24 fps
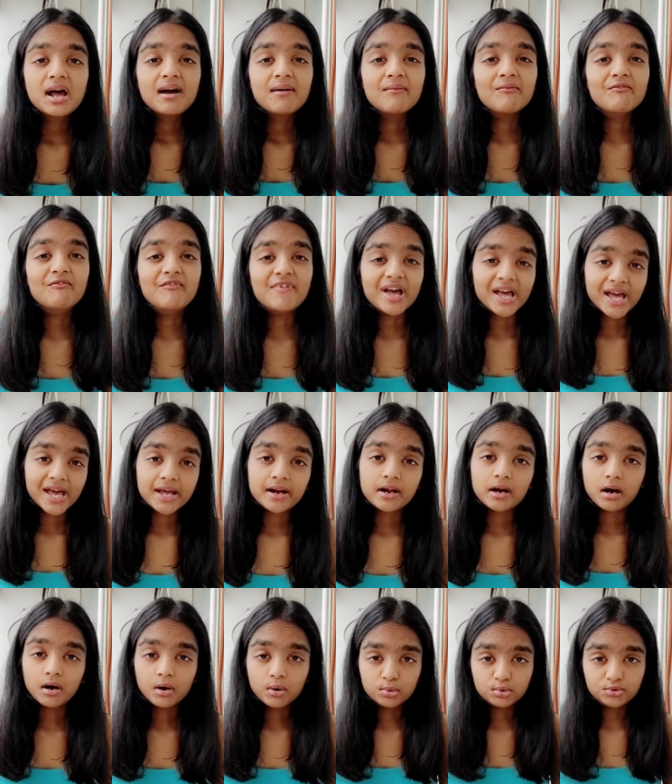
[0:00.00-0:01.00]
wear
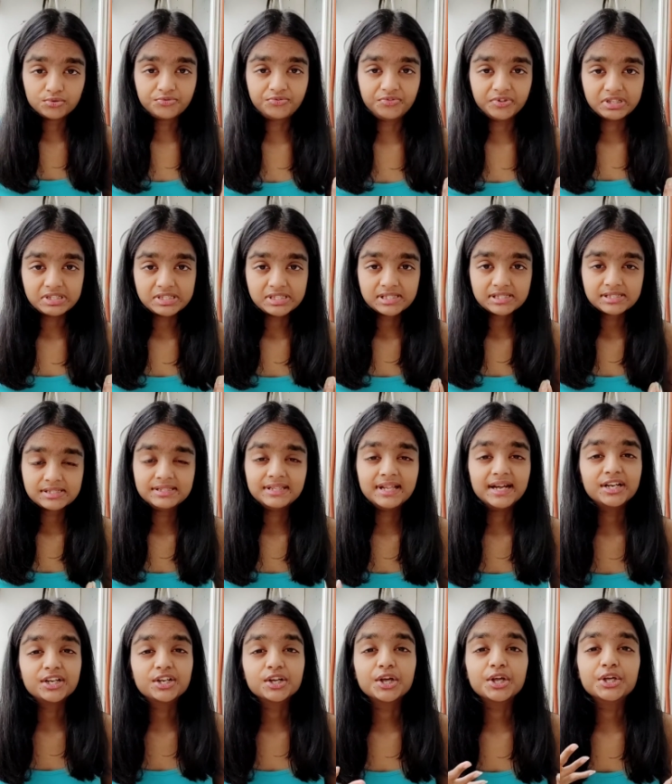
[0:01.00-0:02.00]
outfits
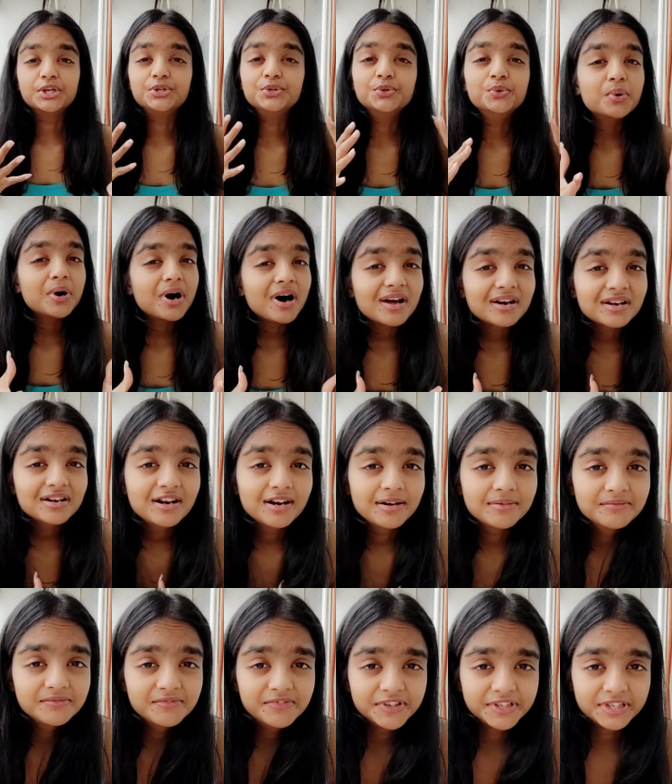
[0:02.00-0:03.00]
that you are
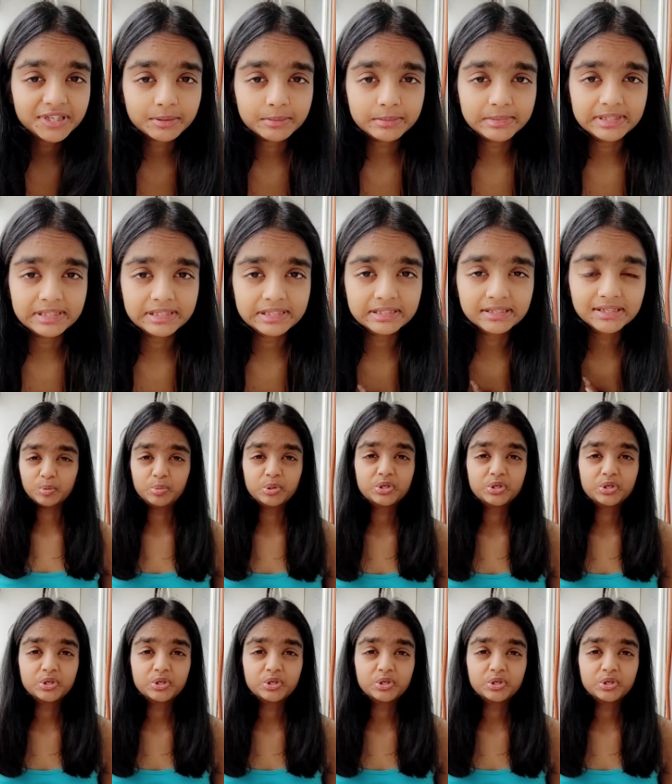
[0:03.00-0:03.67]
comfortable in,